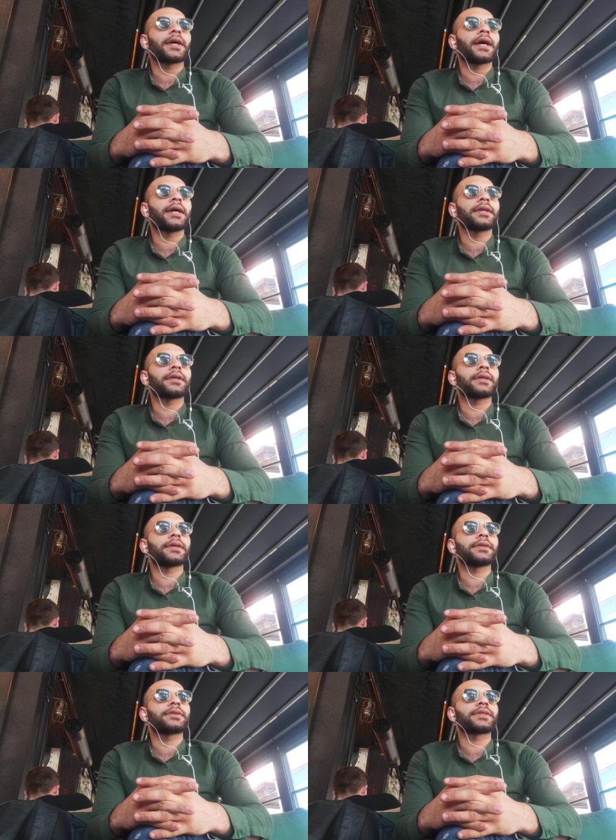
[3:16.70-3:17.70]
and
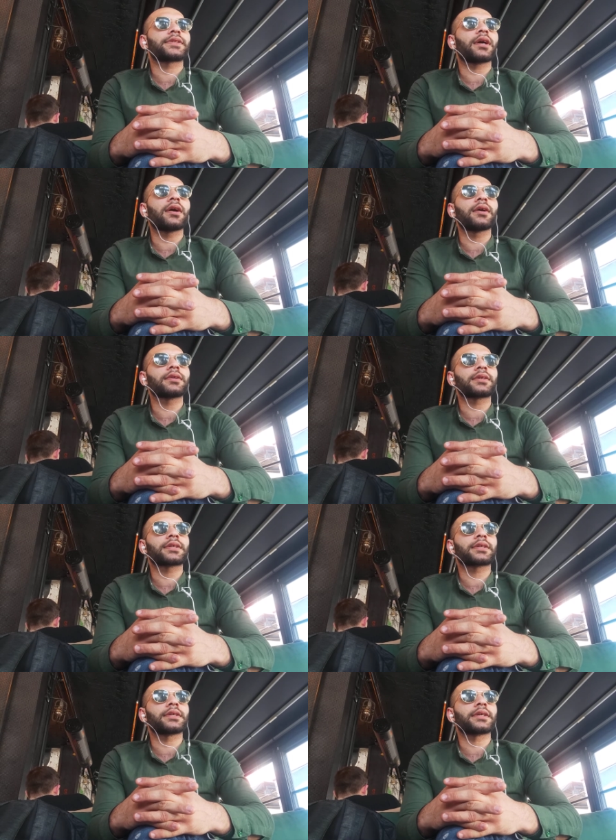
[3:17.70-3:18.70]
this all
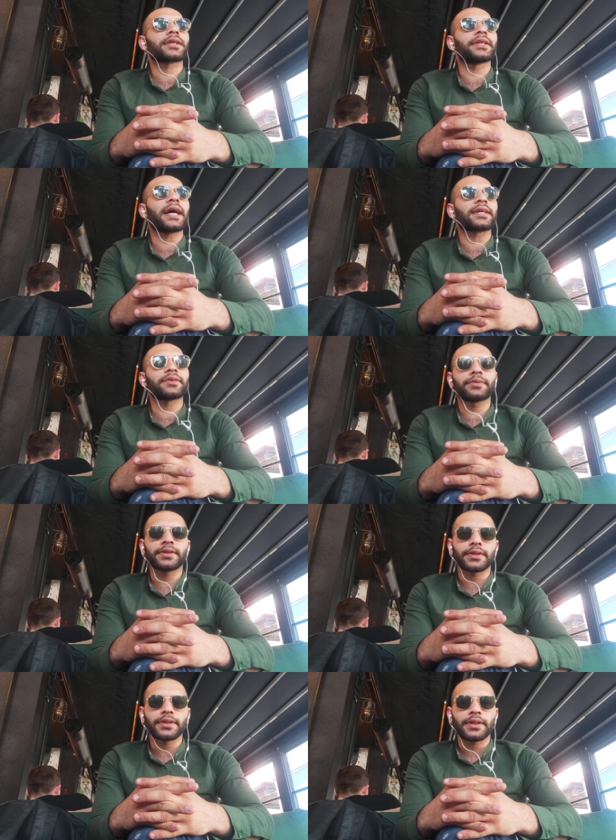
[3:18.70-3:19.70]

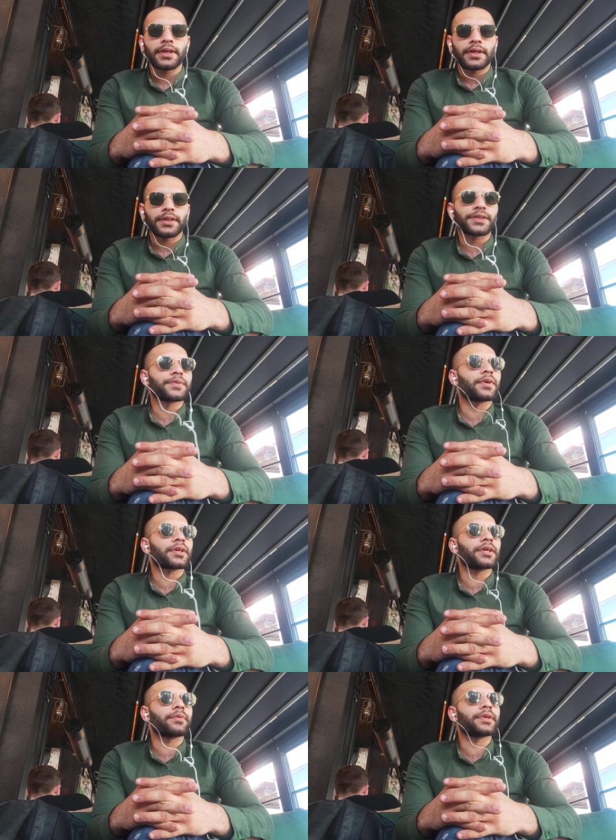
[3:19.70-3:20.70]
connectivity is
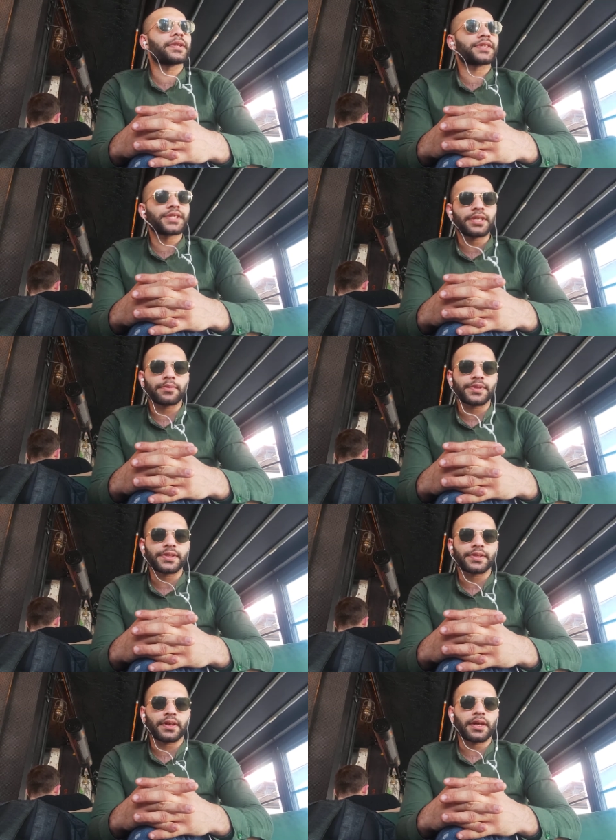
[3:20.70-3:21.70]
working with the
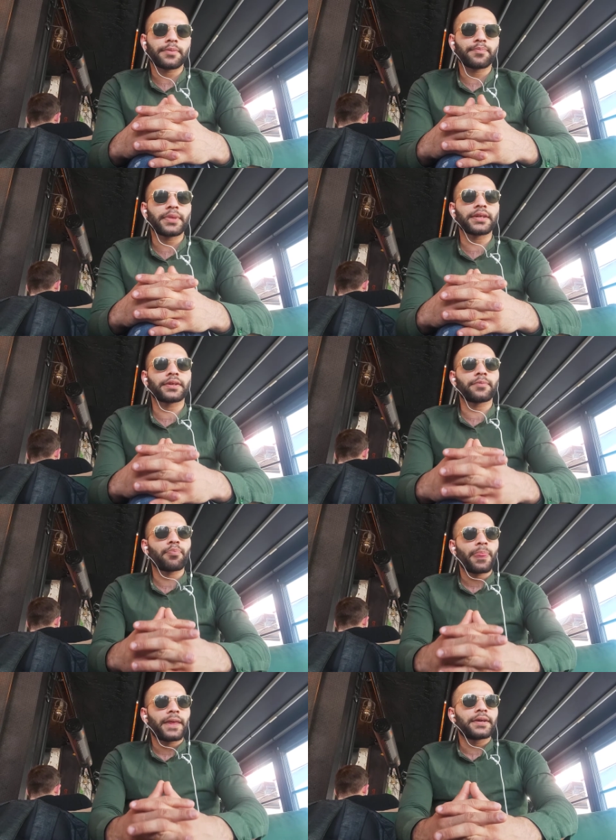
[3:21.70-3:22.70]
synapses, okay? But
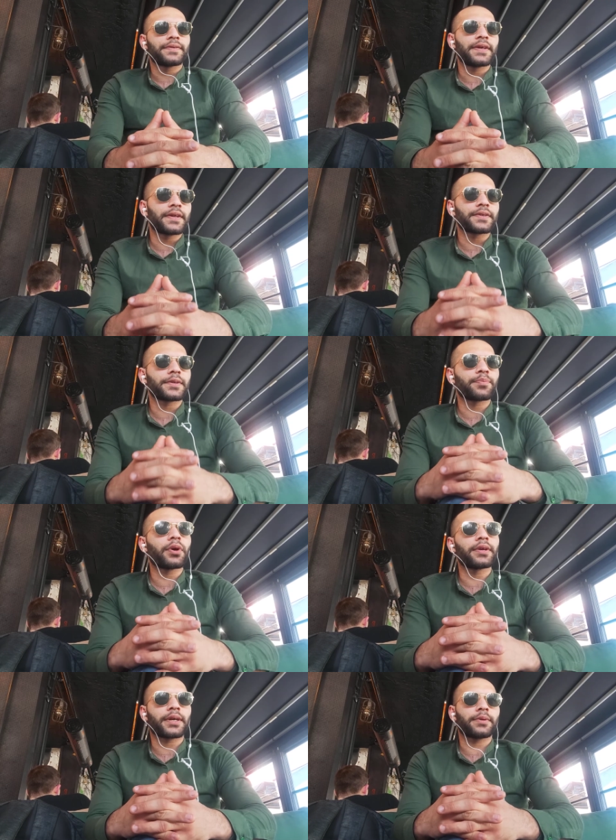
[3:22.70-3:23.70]
another
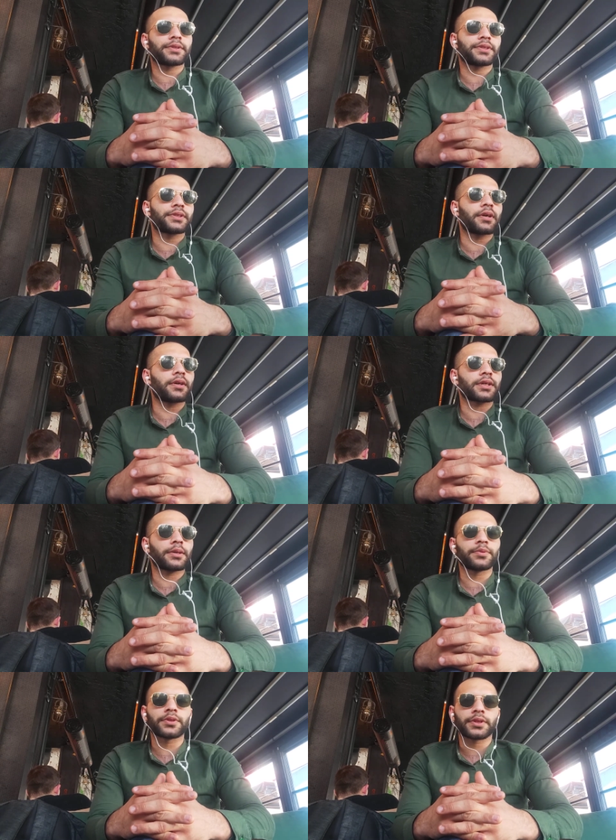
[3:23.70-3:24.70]
point I want to talk
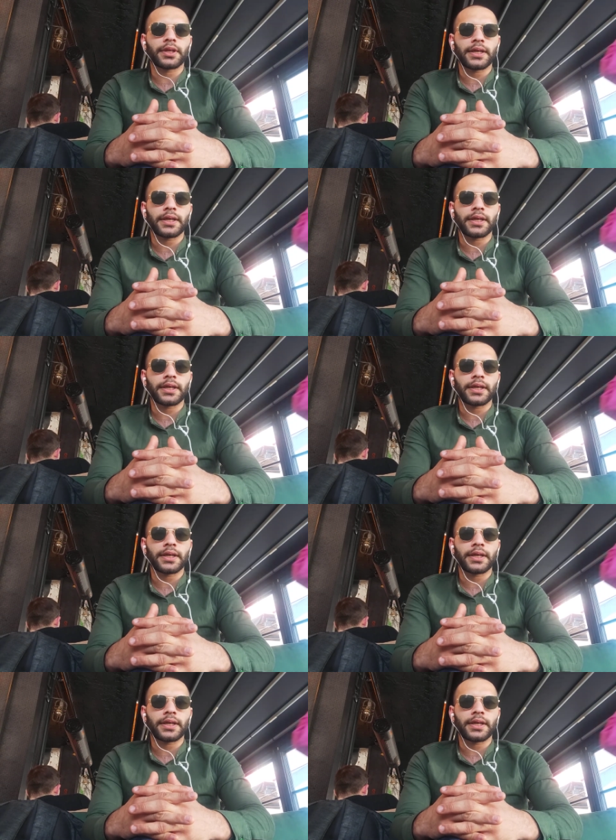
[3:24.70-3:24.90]
about